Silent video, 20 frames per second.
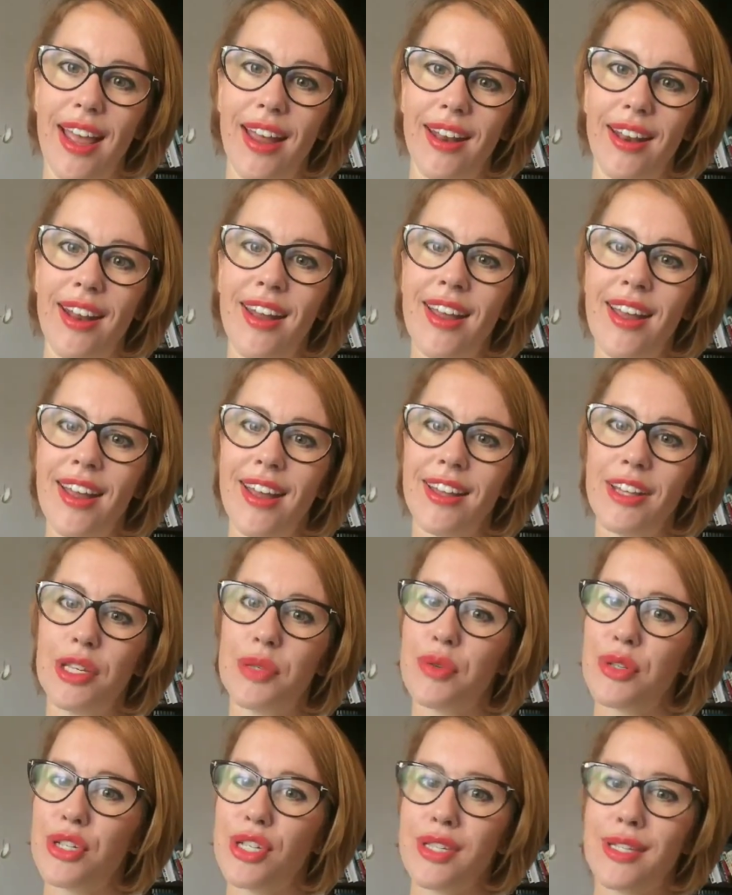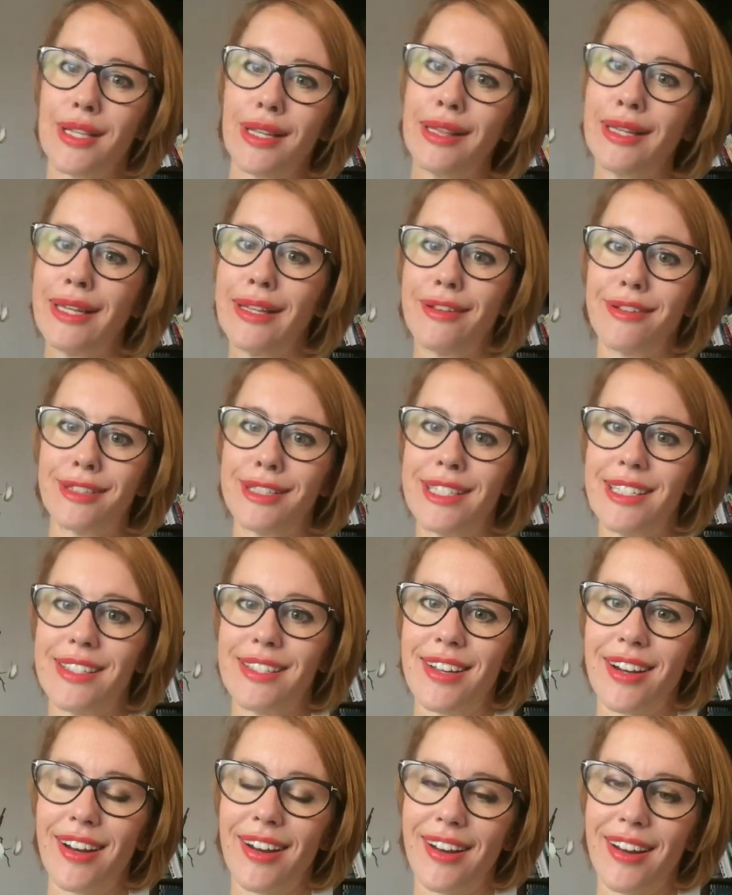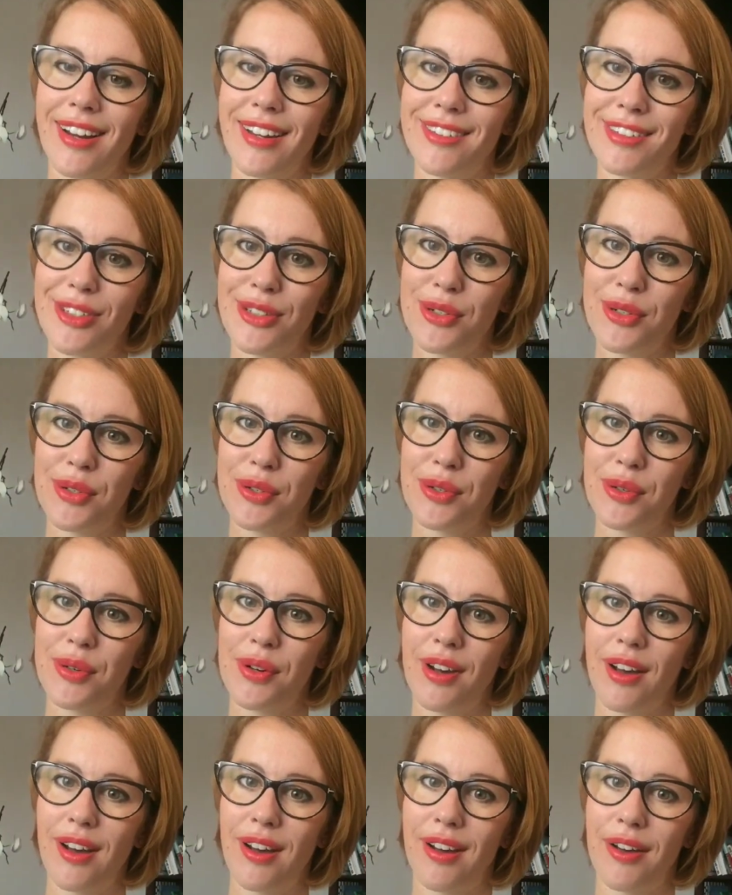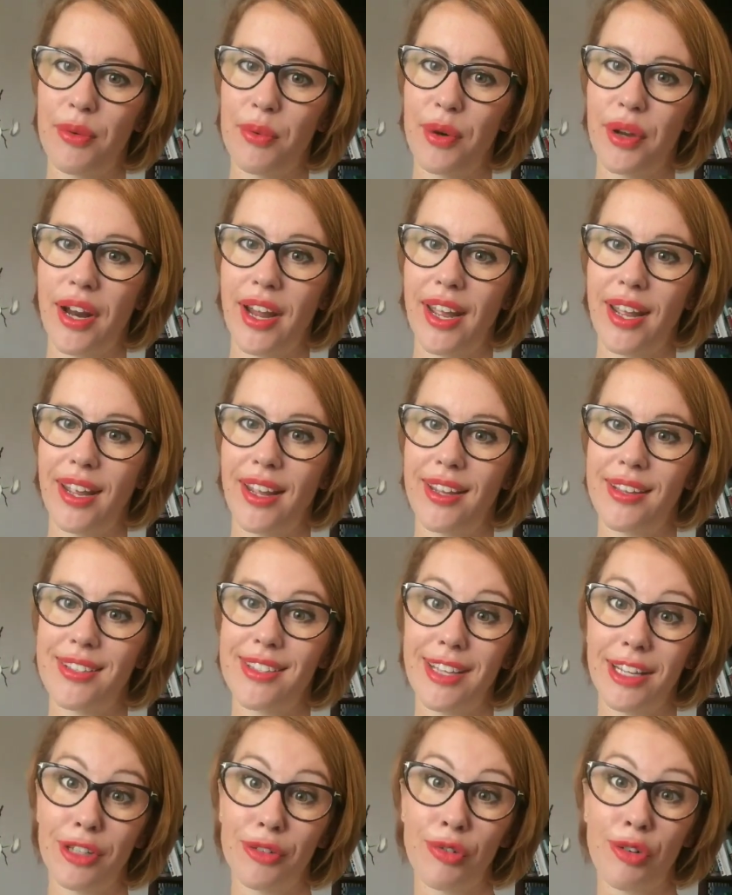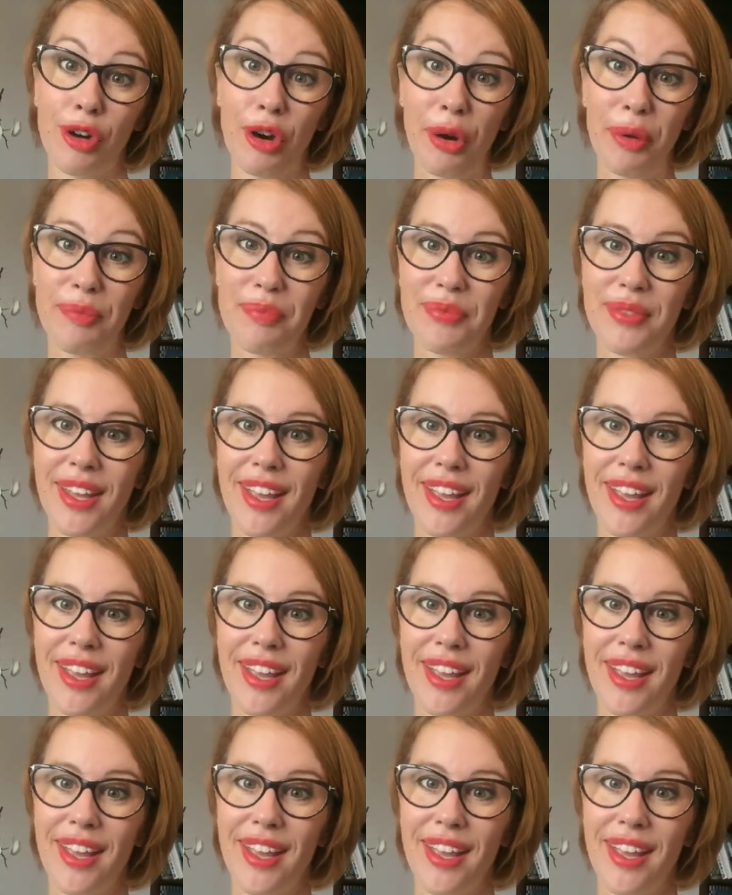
and this was just a little teaser into what I stand for